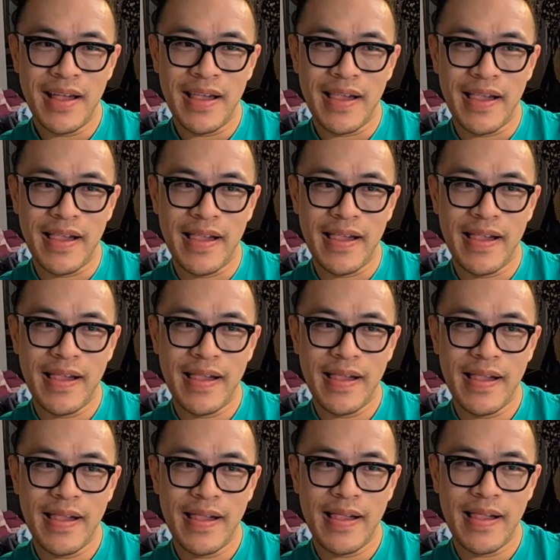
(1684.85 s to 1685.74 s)

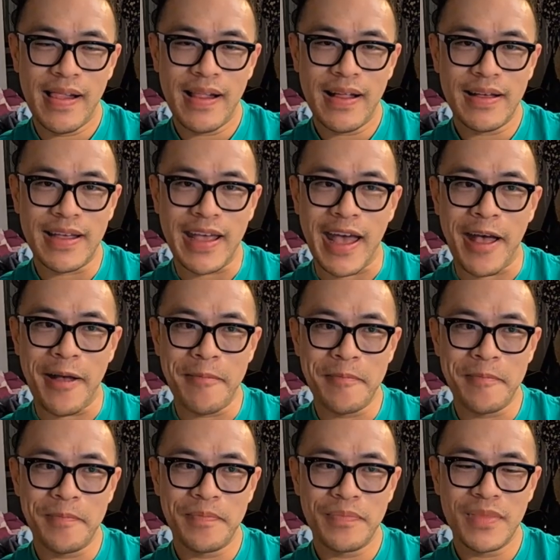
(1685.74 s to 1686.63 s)
Yeah.
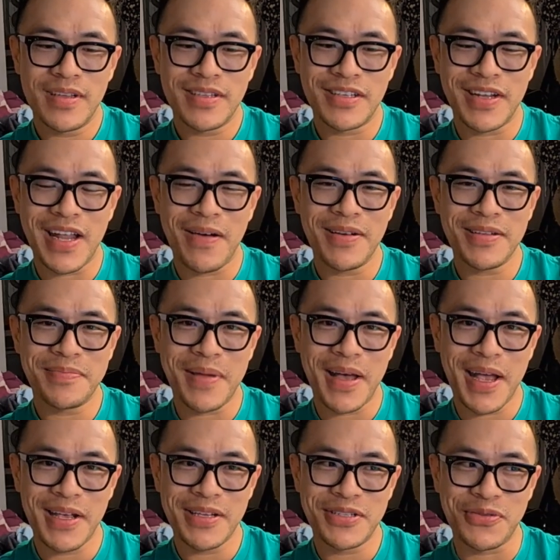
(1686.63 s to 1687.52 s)
So that was
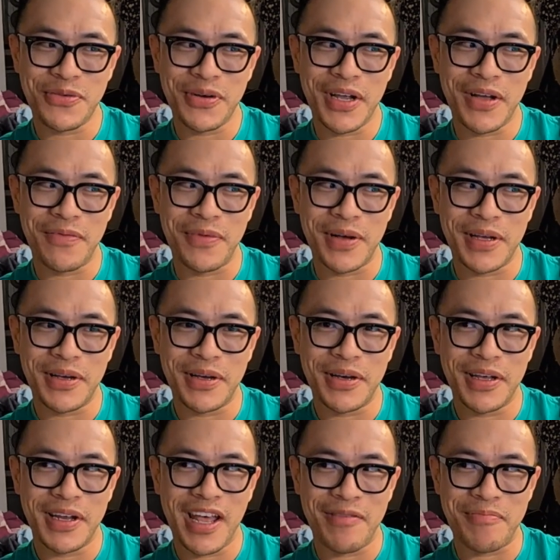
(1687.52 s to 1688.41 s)
my story of what
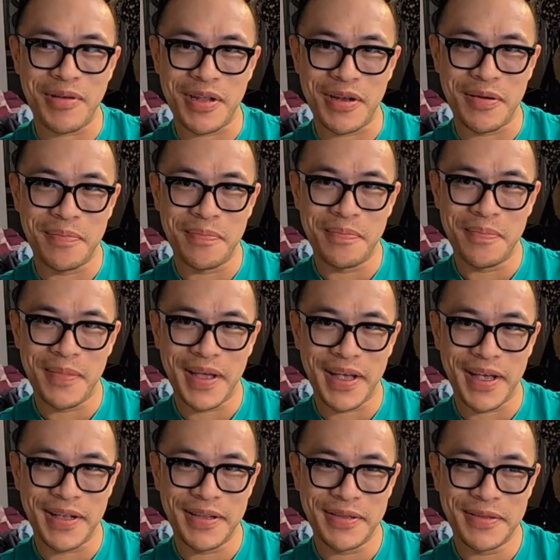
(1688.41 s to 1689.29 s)
could have been, I
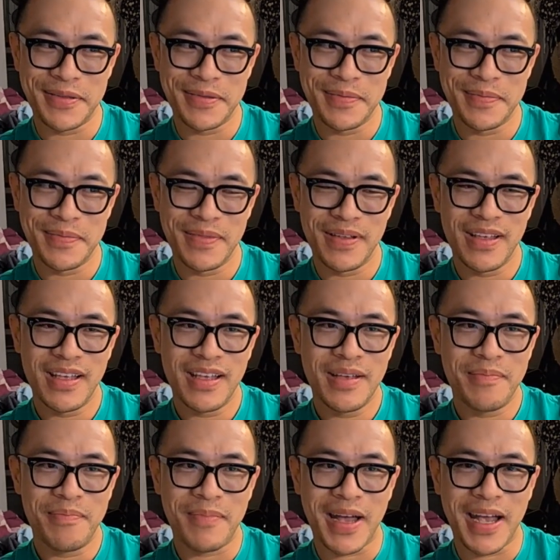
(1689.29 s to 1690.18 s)
guess.
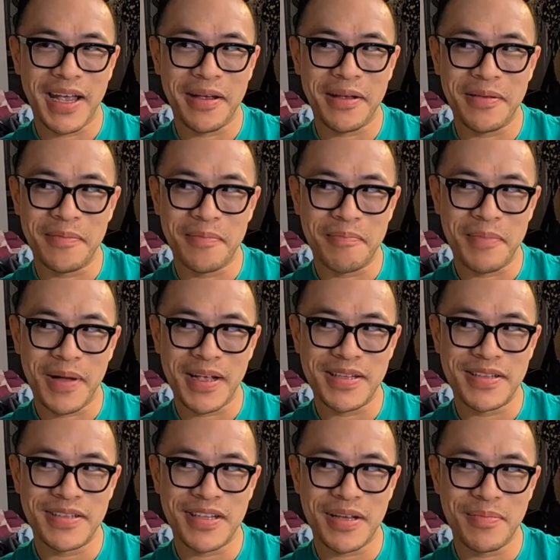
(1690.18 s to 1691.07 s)
My
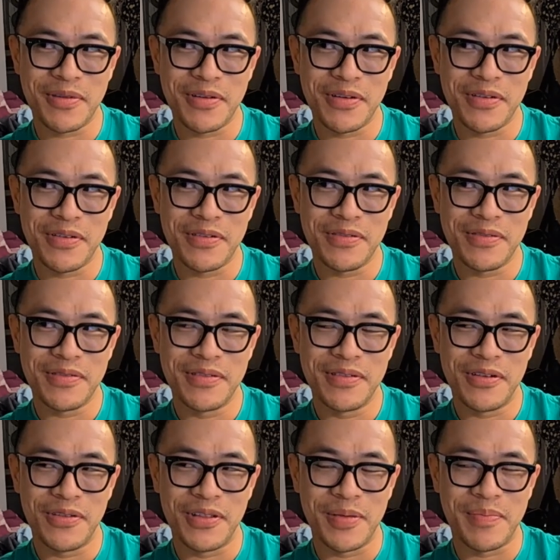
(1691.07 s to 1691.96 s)
summer
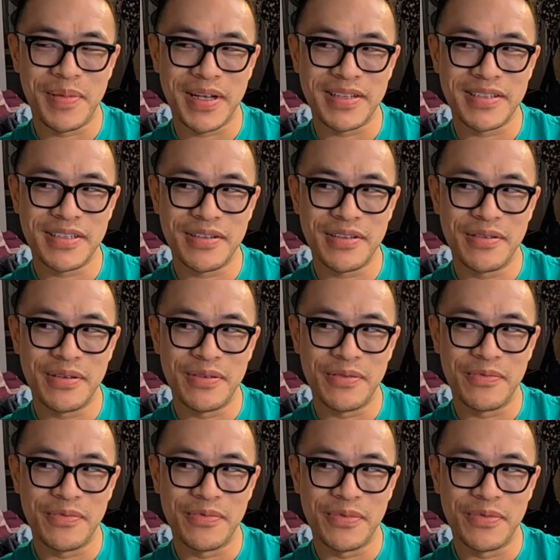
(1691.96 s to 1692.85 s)
Olympics,
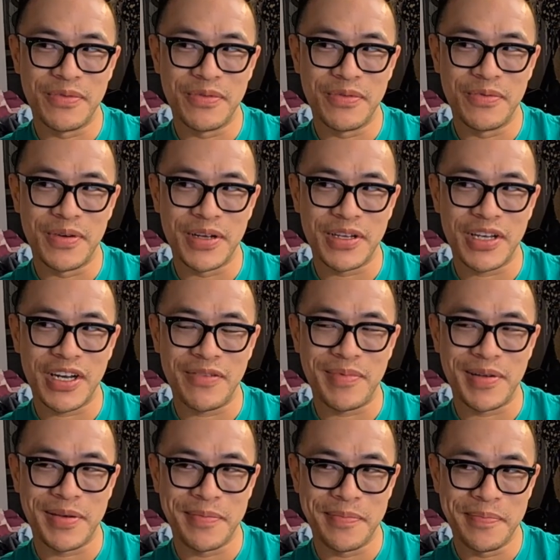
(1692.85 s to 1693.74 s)
what could
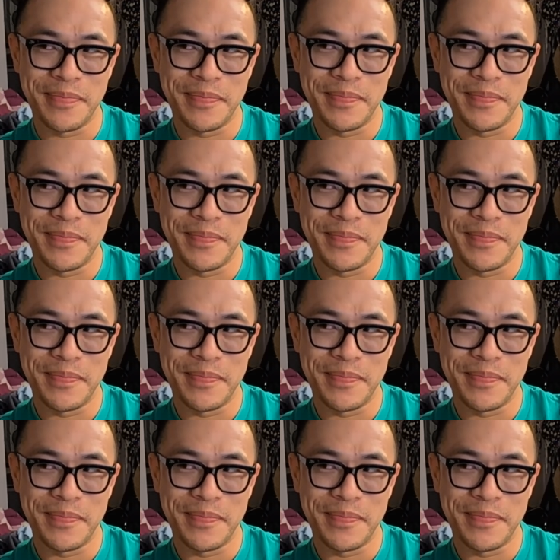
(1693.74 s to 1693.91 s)
have been.